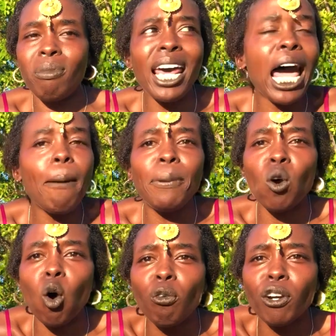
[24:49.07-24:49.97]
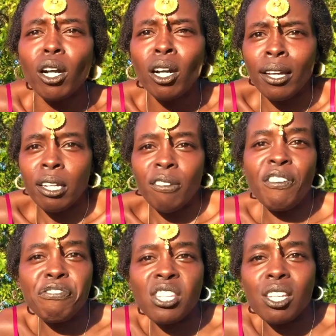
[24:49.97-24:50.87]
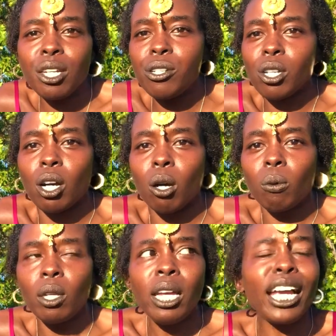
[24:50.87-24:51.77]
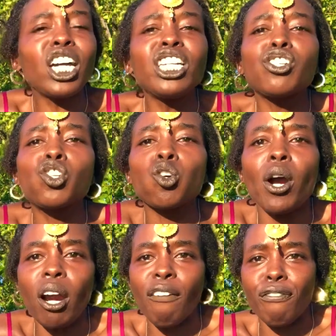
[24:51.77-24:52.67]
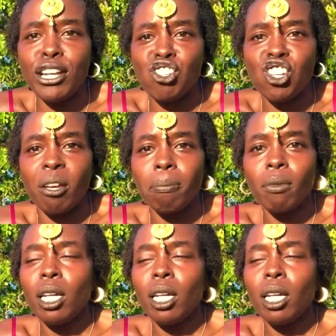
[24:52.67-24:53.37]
That happened over 15 years ago. could have destroyed our friendship.